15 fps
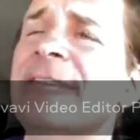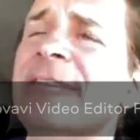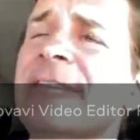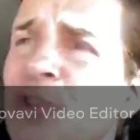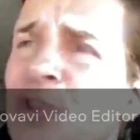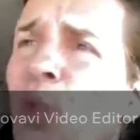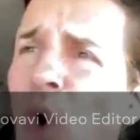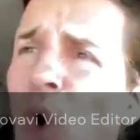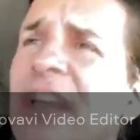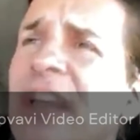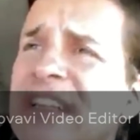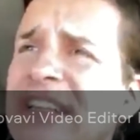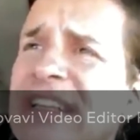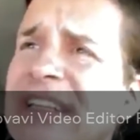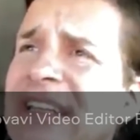if you
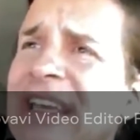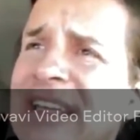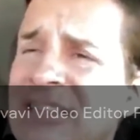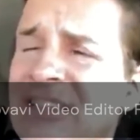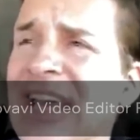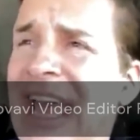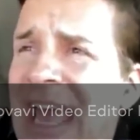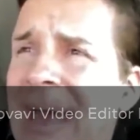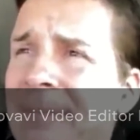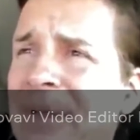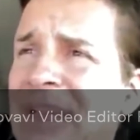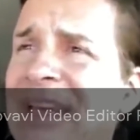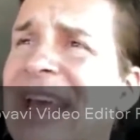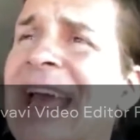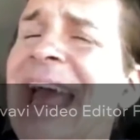wanted it to
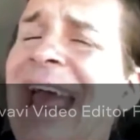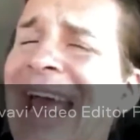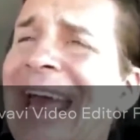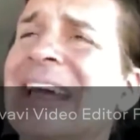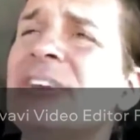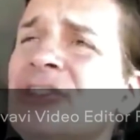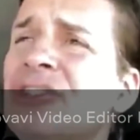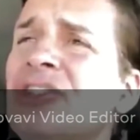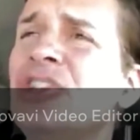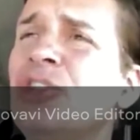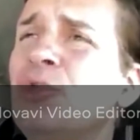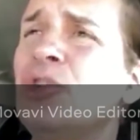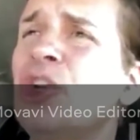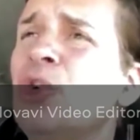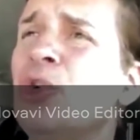happen and
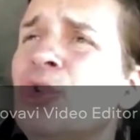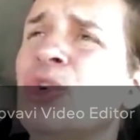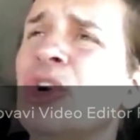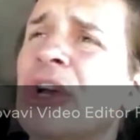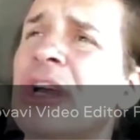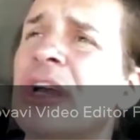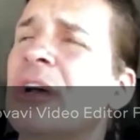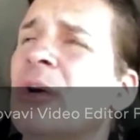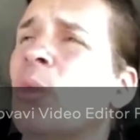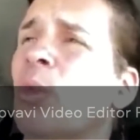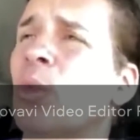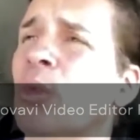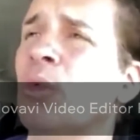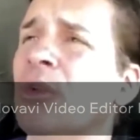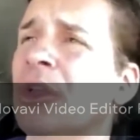you knew
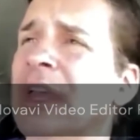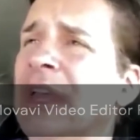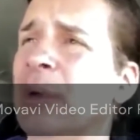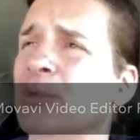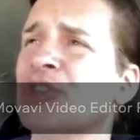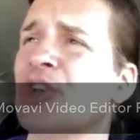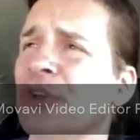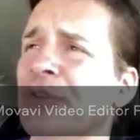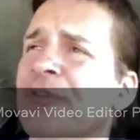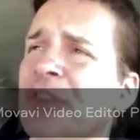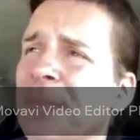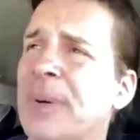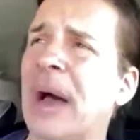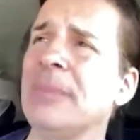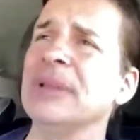it was good
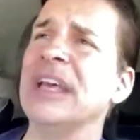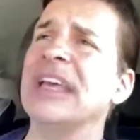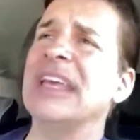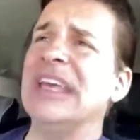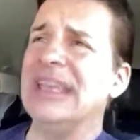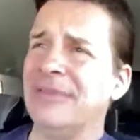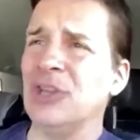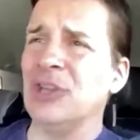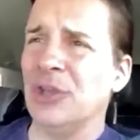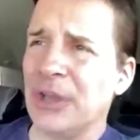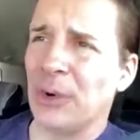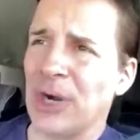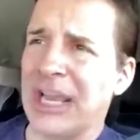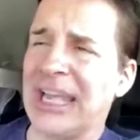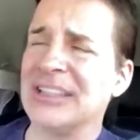for the public, even though
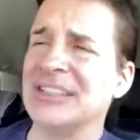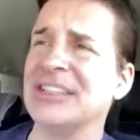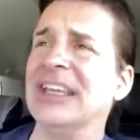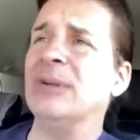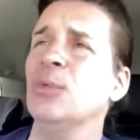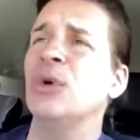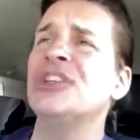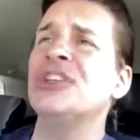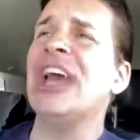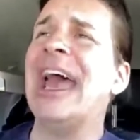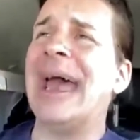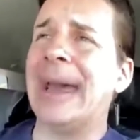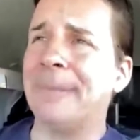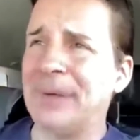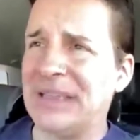they were against it, which
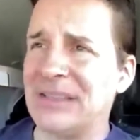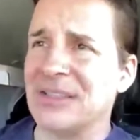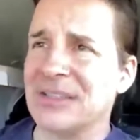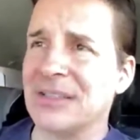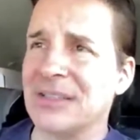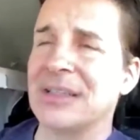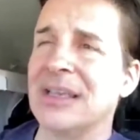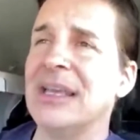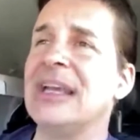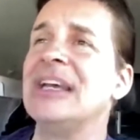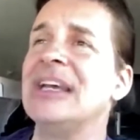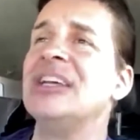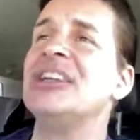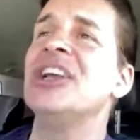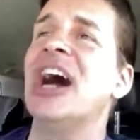happens.
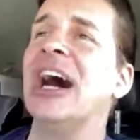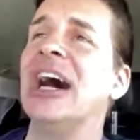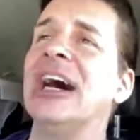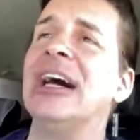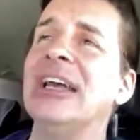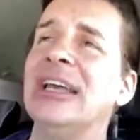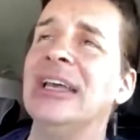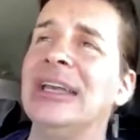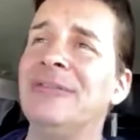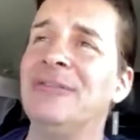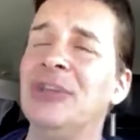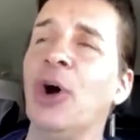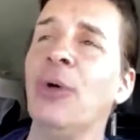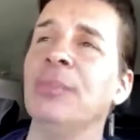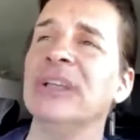
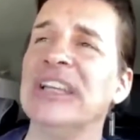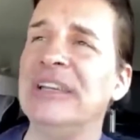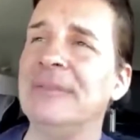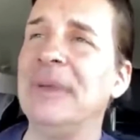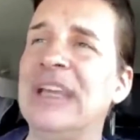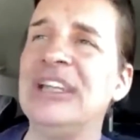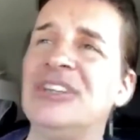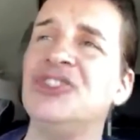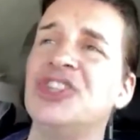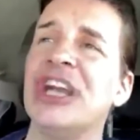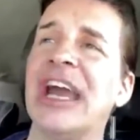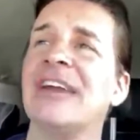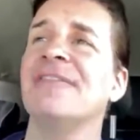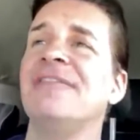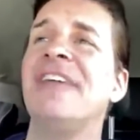If you don't believe me,
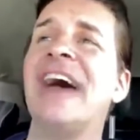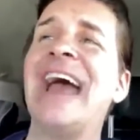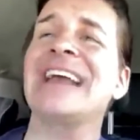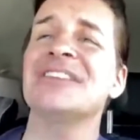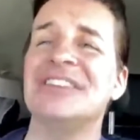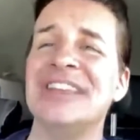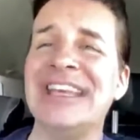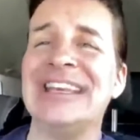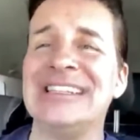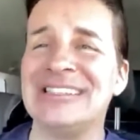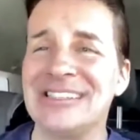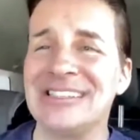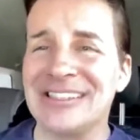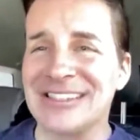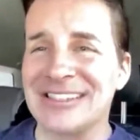check
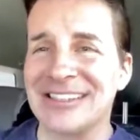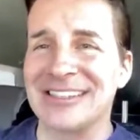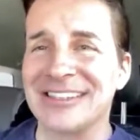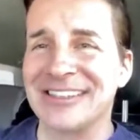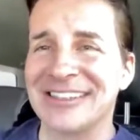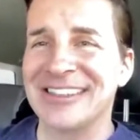vaccines.